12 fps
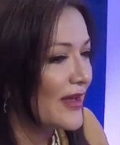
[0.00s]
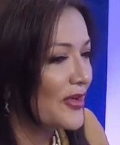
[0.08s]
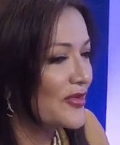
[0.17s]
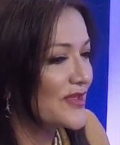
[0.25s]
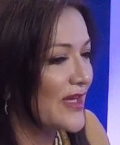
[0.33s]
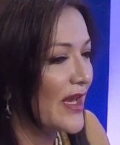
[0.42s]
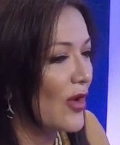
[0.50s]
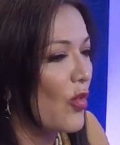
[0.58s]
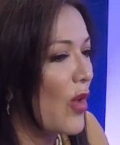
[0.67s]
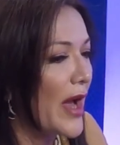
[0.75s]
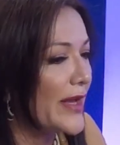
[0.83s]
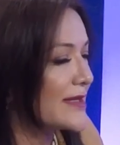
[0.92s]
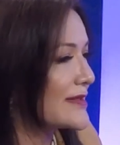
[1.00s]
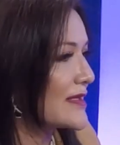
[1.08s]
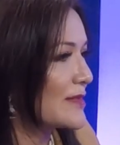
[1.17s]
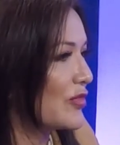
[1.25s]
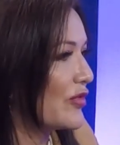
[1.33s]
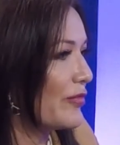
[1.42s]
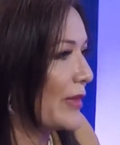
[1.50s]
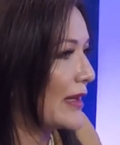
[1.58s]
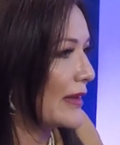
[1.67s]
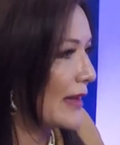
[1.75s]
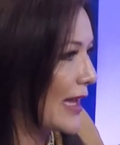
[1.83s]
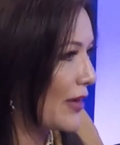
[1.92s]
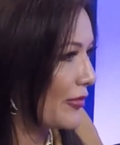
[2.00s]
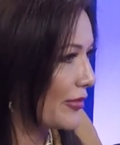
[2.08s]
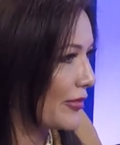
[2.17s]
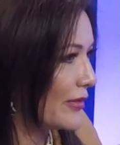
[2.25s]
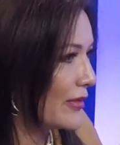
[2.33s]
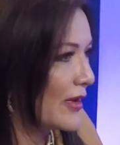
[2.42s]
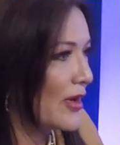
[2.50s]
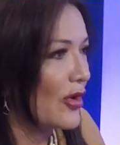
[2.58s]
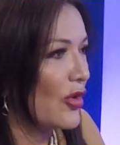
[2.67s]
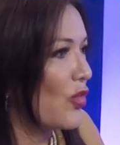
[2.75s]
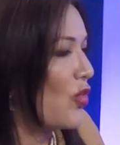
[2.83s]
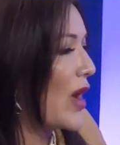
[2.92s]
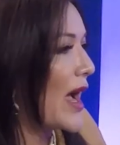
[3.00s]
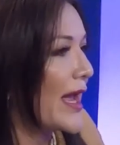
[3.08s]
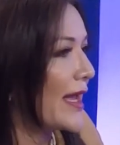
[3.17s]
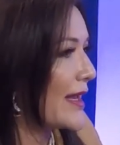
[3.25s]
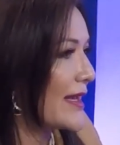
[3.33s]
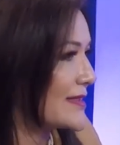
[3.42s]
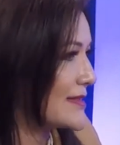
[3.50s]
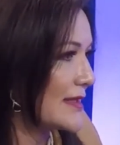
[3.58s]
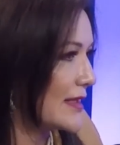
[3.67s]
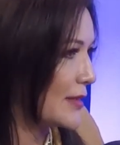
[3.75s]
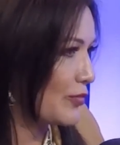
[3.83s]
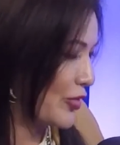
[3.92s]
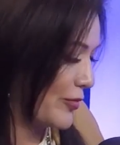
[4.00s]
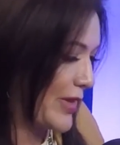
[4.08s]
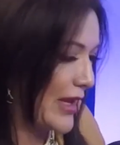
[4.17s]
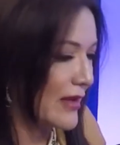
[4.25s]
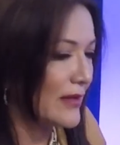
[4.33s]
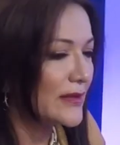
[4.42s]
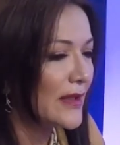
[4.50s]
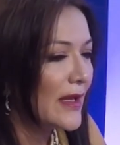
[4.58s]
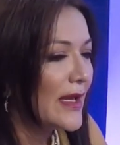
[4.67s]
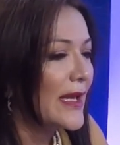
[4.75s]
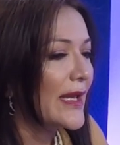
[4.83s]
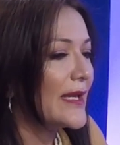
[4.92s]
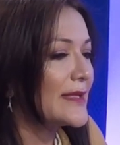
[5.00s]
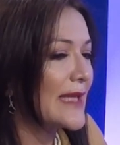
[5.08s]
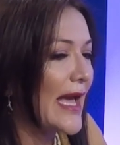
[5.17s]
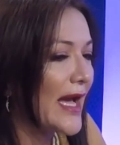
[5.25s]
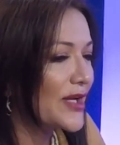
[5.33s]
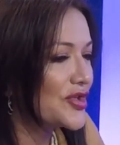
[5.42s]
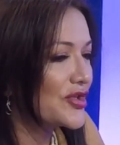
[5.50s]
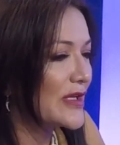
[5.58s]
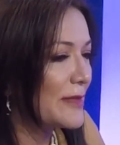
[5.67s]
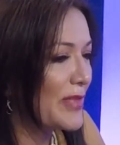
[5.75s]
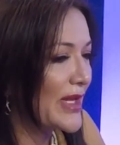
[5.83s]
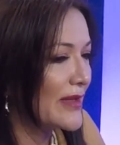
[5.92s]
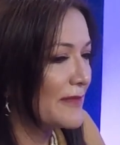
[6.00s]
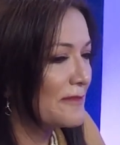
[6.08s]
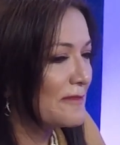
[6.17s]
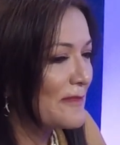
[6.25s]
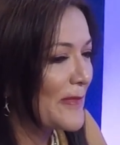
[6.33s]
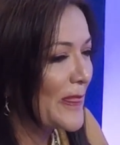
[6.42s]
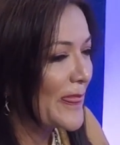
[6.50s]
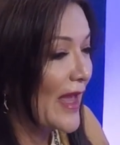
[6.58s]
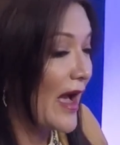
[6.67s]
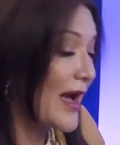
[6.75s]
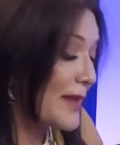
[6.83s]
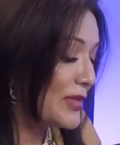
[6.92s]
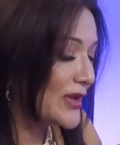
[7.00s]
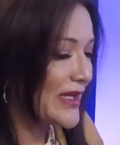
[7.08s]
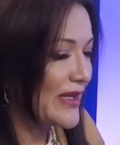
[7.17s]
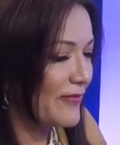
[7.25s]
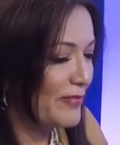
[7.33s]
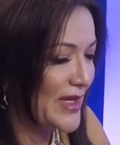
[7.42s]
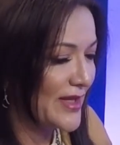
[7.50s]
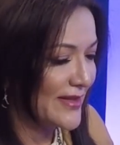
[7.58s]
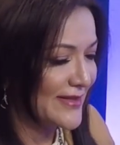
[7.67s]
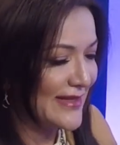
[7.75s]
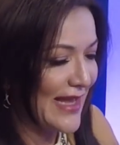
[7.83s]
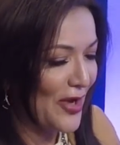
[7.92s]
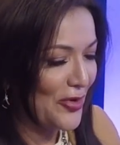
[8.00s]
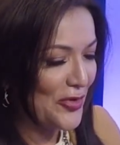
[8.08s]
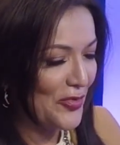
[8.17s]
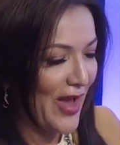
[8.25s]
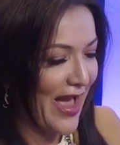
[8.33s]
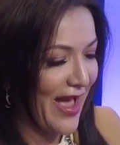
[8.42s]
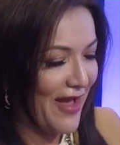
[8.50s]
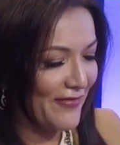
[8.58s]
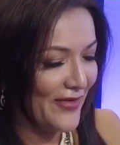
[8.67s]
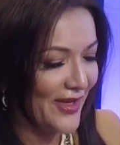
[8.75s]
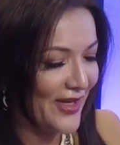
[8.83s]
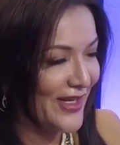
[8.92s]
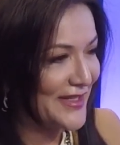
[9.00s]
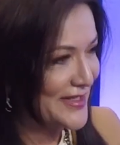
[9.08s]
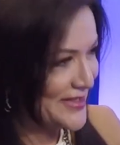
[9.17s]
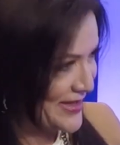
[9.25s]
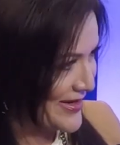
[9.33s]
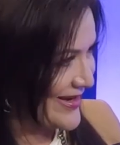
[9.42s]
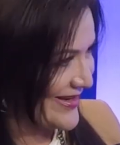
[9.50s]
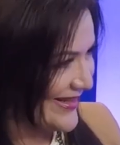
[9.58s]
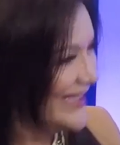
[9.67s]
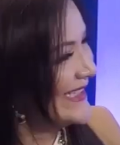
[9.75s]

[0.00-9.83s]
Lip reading: you're saying, why is this movement louder, or why has it propelled? It's actually been, I believe, because now you have a study.